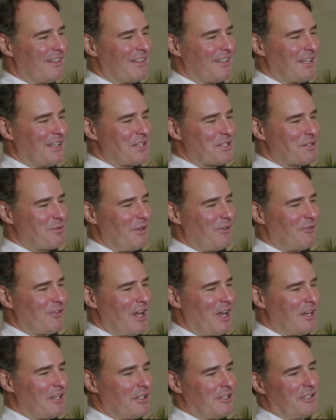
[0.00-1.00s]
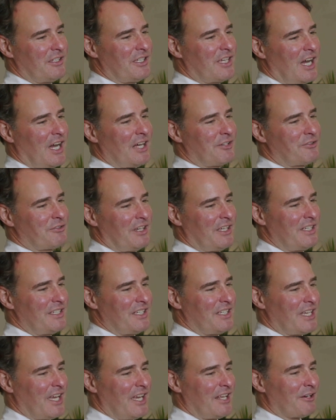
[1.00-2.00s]
at least we've got a good contra
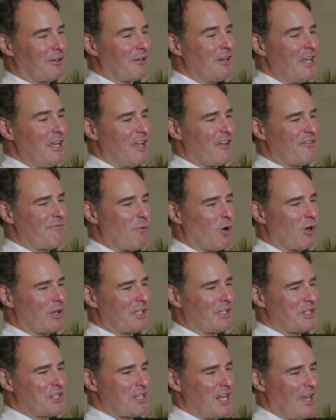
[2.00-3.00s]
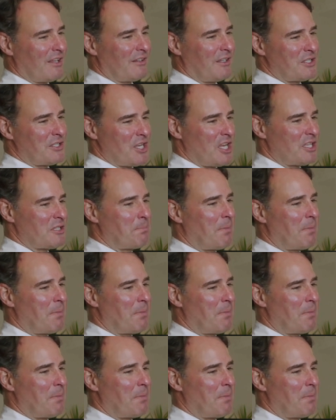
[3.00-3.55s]
indicator. If Morgan Stanley says